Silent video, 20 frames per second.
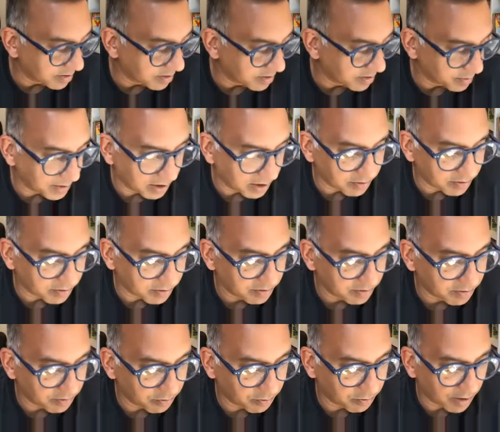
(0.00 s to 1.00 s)
It's about
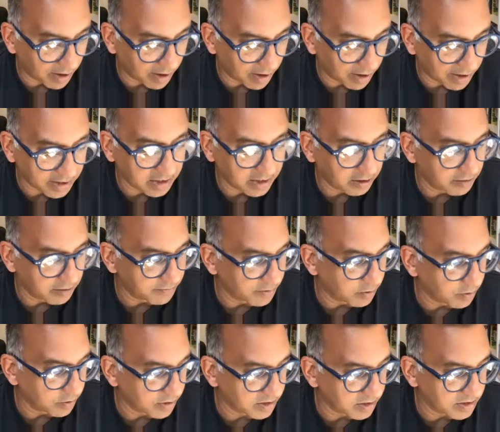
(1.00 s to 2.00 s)
radically
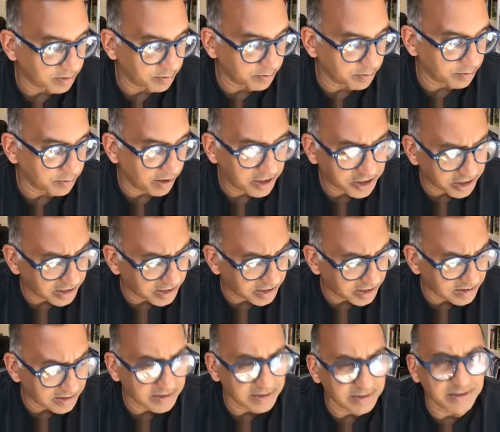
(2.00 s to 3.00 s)
overhauling supply
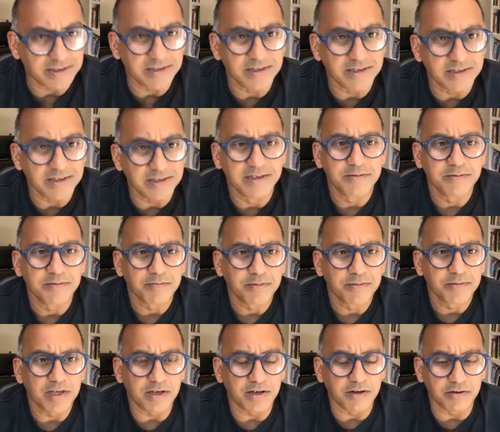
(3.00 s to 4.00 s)
chains, and
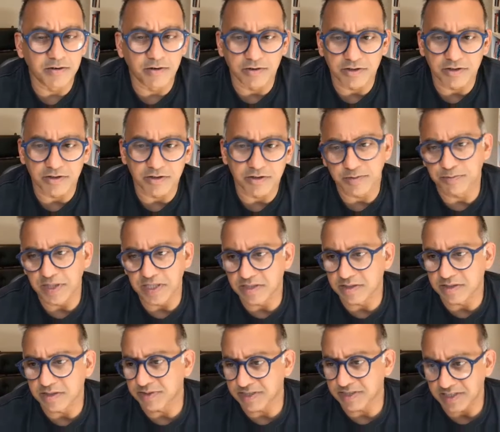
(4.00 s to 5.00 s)
not just
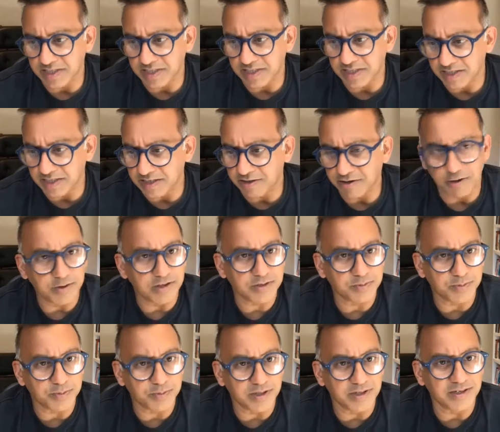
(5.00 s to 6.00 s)
B2C
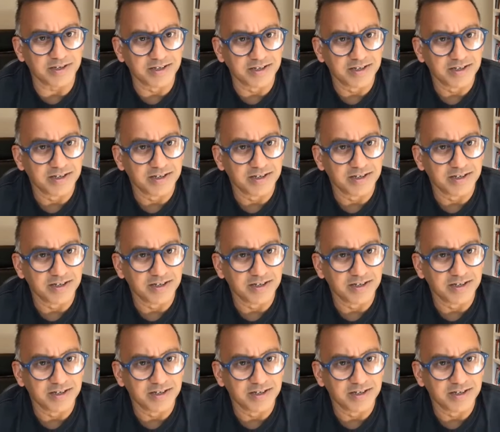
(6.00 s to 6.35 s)
e-commerce, but